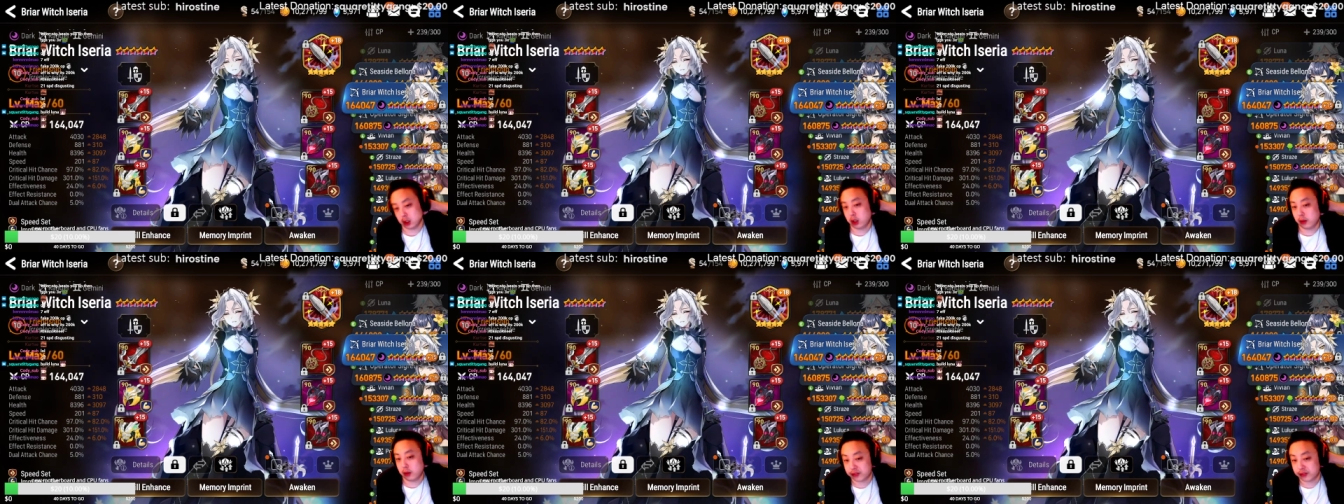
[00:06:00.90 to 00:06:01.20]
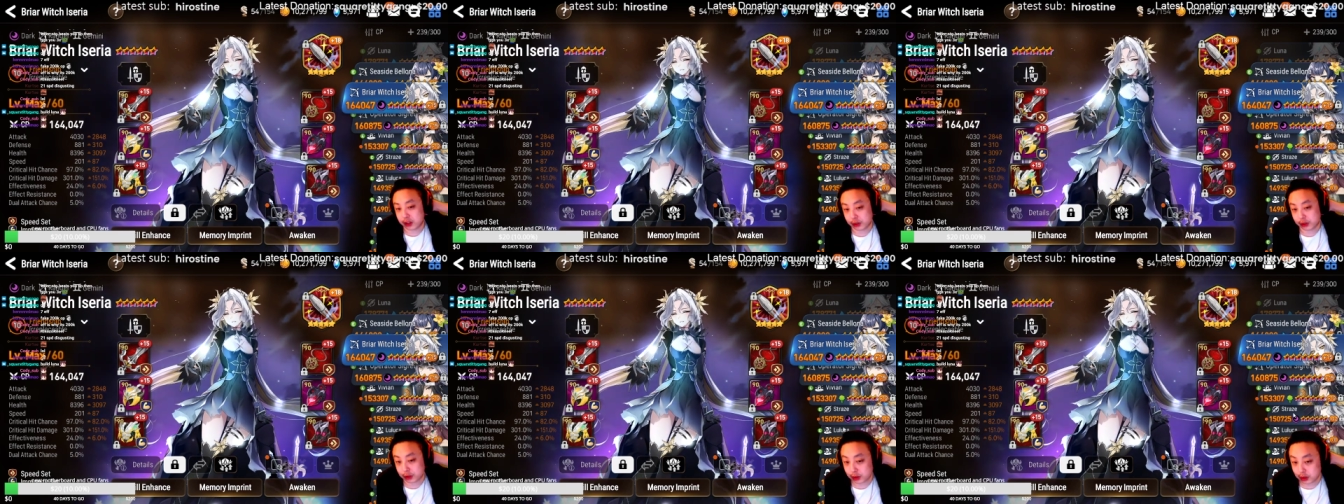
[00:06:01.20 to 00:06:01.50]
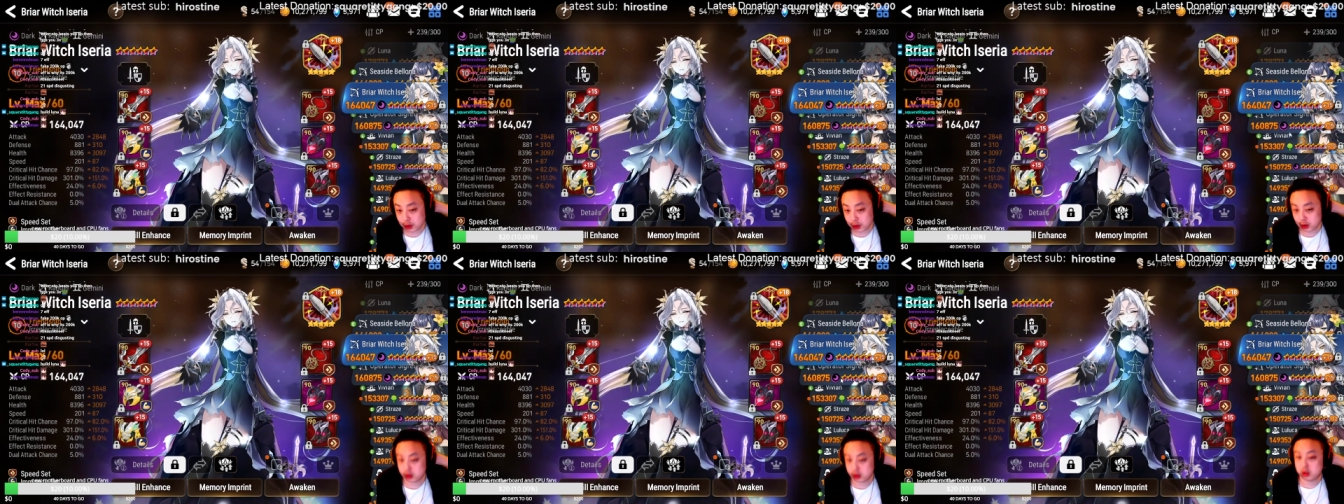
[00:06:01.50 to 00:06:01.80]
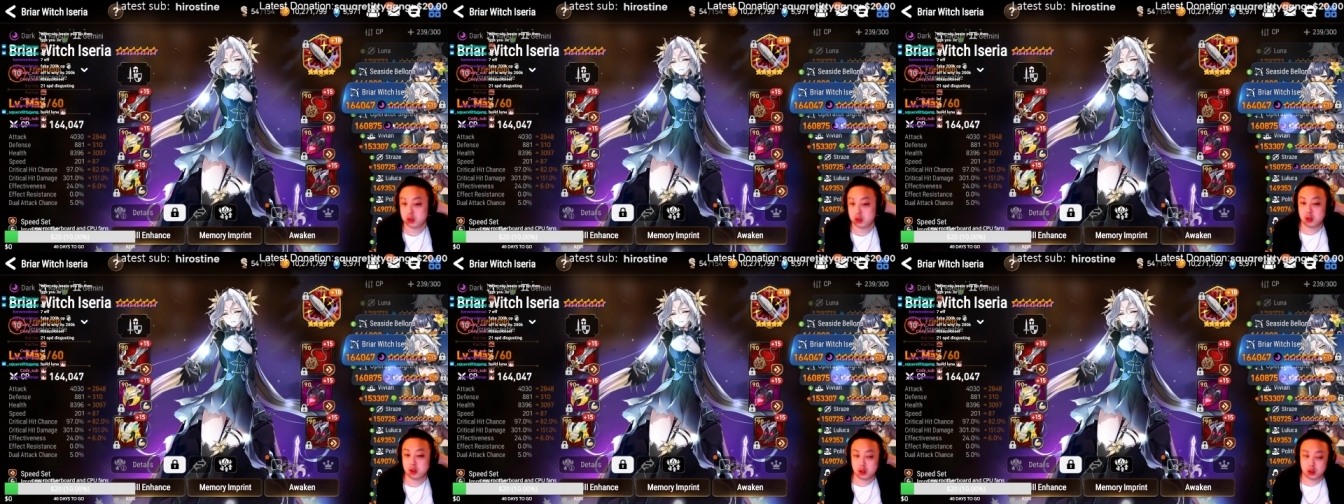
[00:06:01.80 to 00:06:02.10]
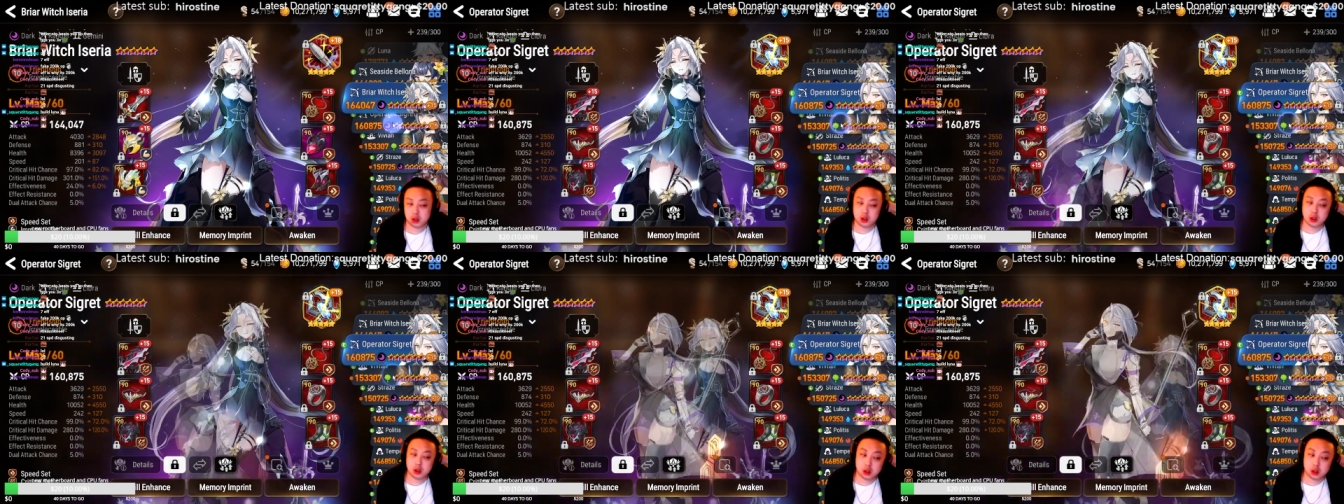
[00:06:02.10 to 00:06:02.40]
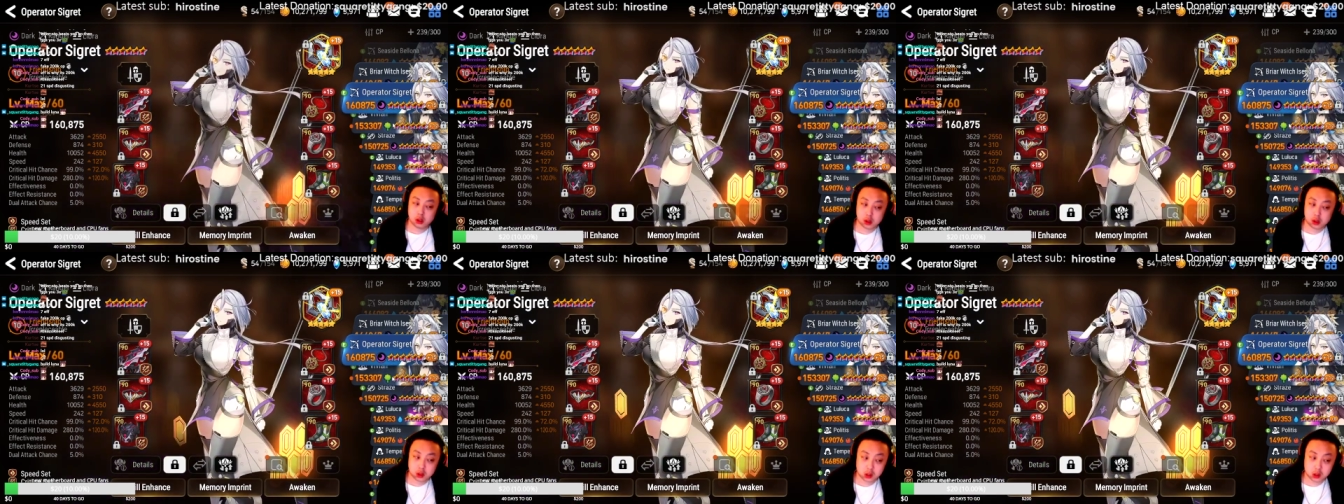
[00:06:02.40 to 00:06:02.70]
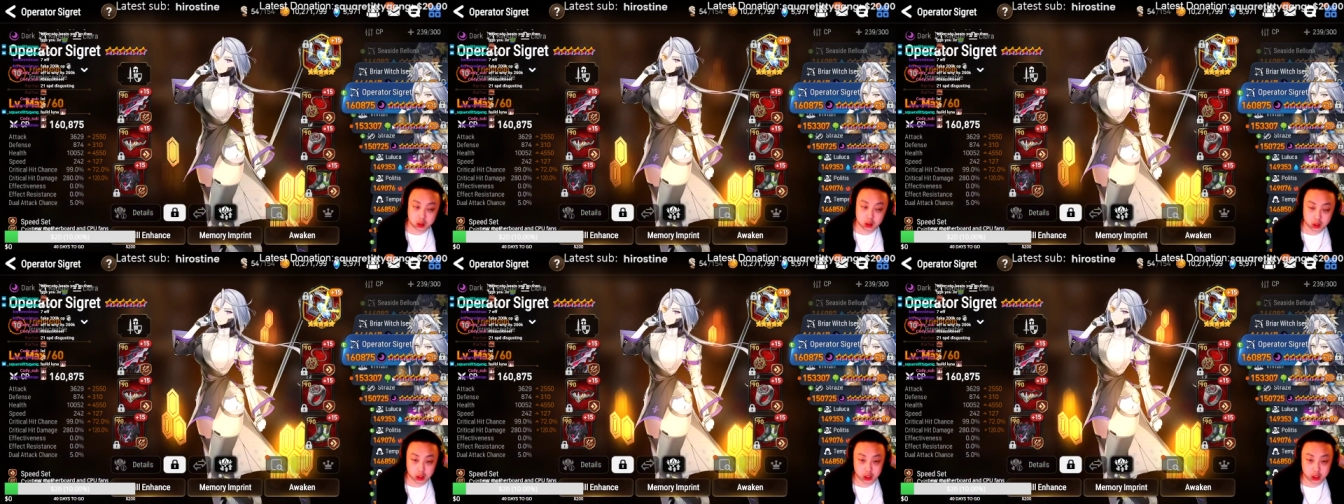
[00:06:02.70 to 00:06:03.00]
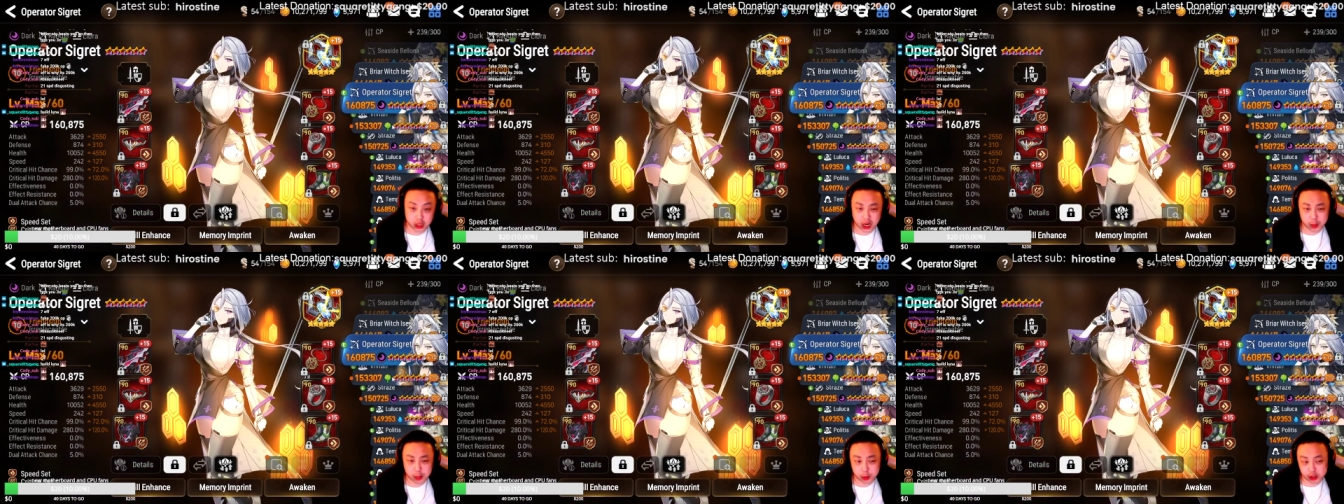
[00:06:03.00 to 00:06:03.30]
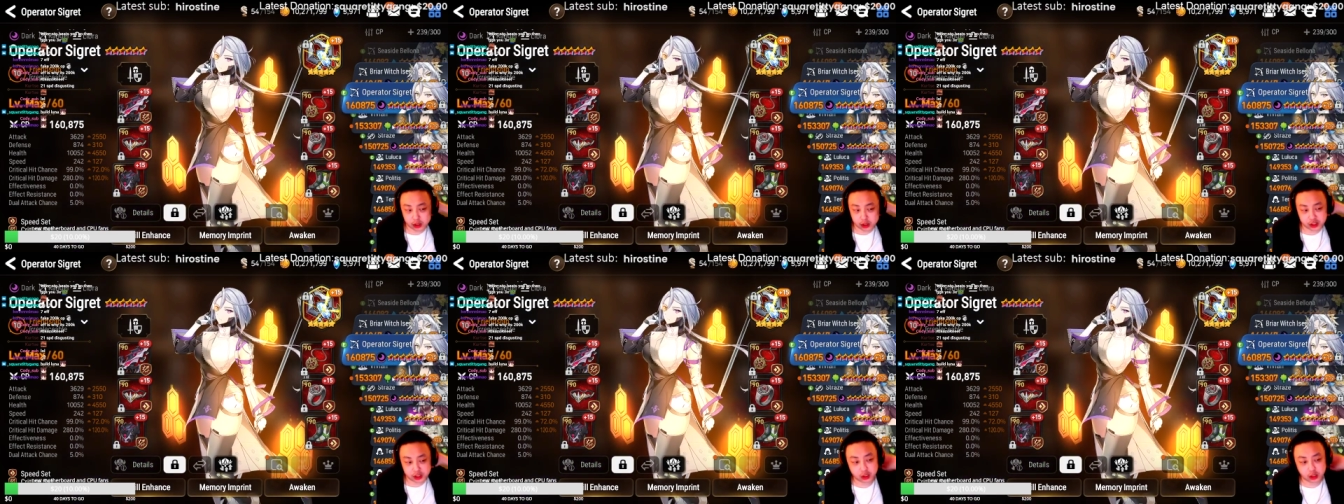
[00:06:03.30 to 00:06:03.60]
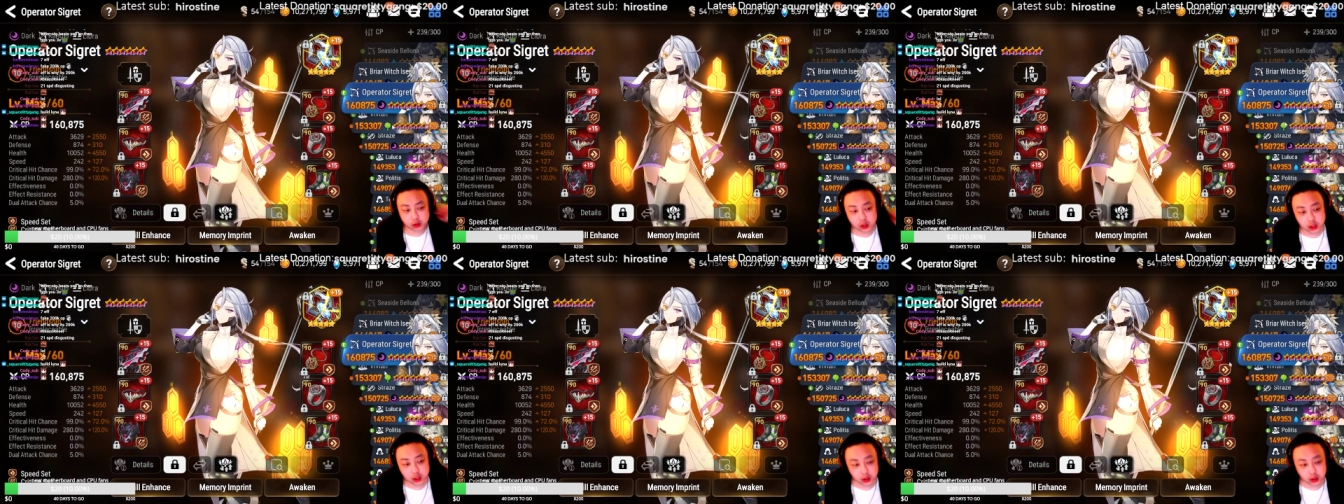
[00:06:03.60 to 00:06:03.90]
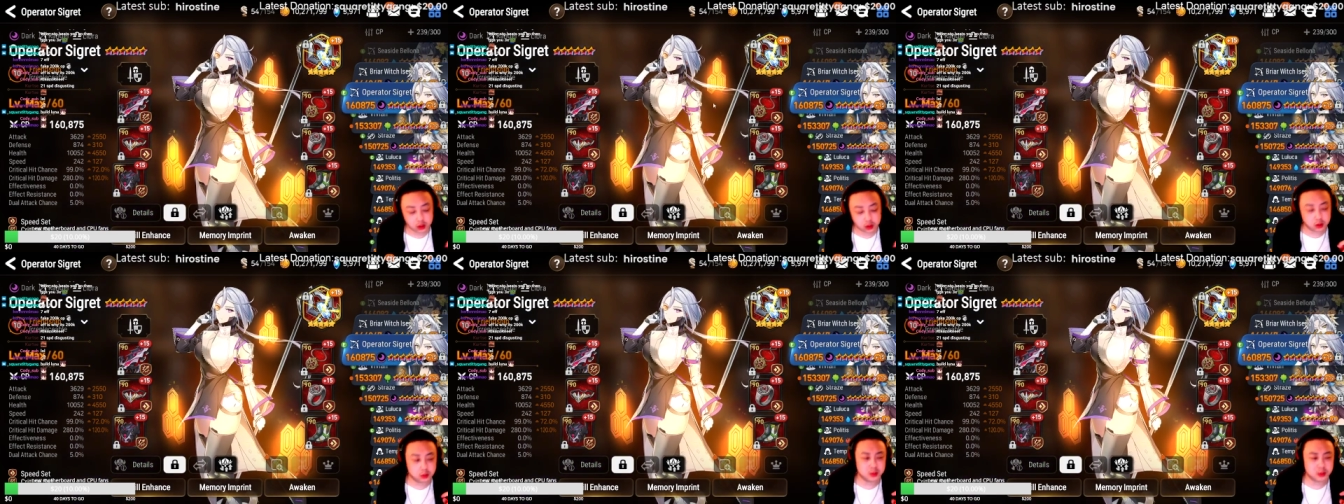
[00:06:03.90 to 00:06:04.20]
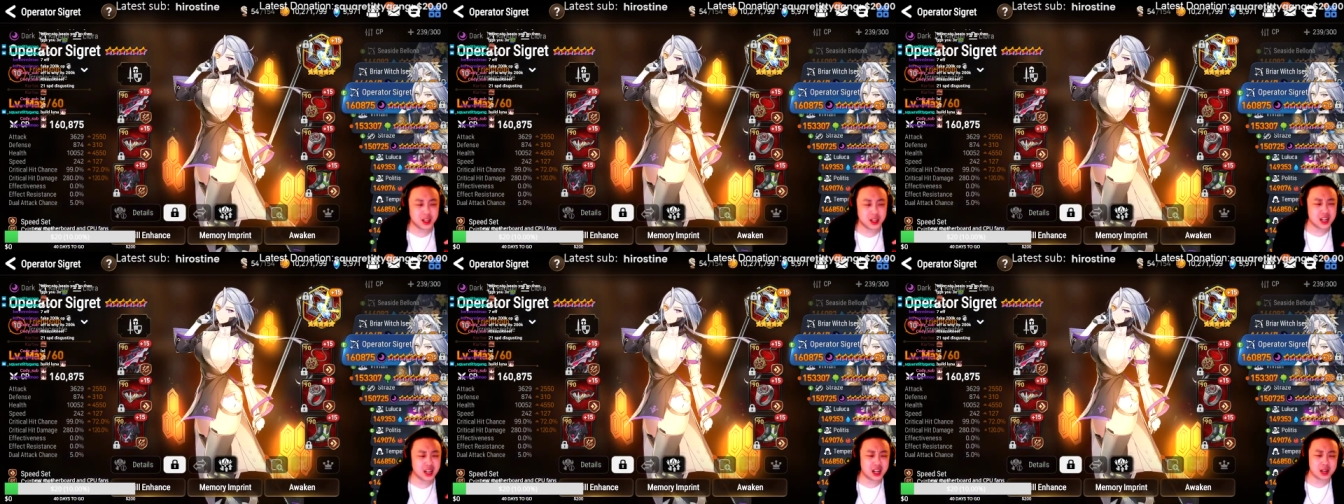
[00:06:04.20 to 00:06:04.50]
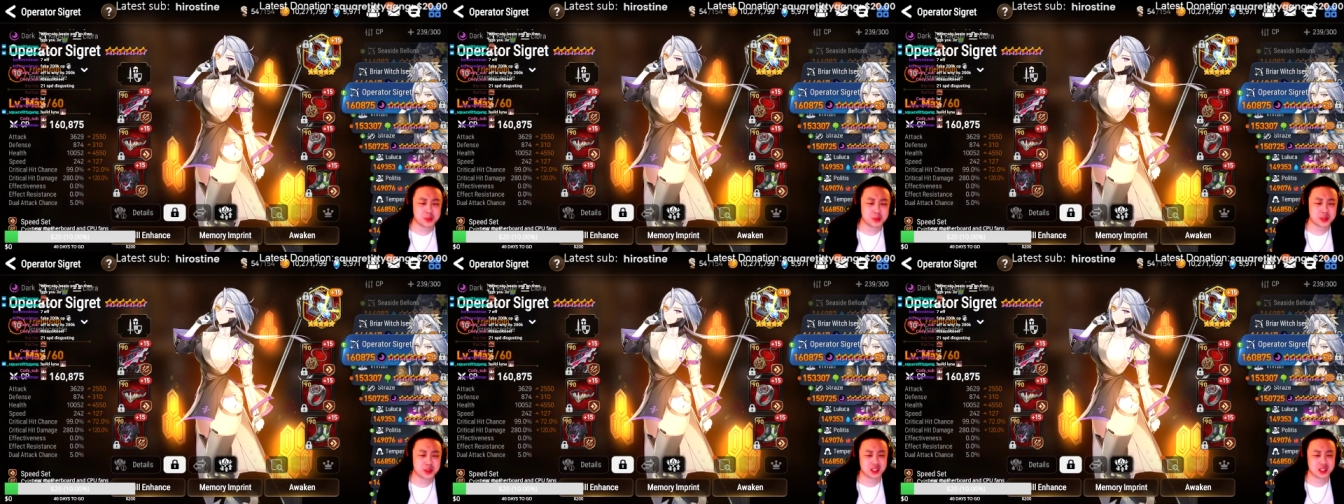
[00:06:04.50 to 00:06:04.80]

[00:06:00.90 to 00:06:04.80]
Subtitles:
Very good. Operator Secret. My ops